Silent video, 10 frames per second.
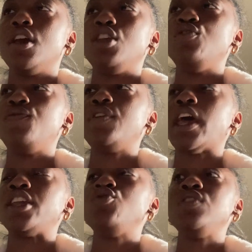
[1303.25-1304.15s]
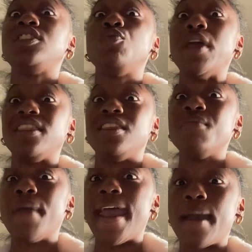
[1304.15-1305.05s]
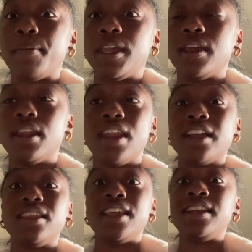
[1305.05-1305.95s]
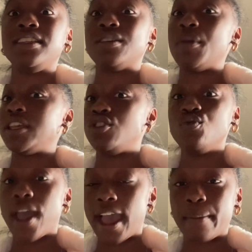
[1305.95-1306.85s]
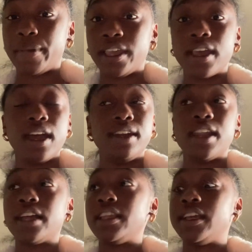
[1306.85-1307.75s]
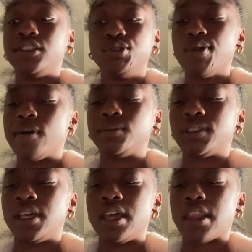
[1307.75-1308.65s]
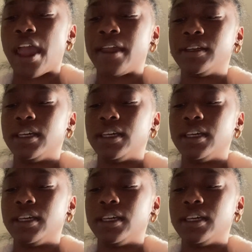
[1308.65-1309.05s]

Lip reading: You feel like you need to make them happy. Not that they need to make you happy. Not that, you know what I'm saying, like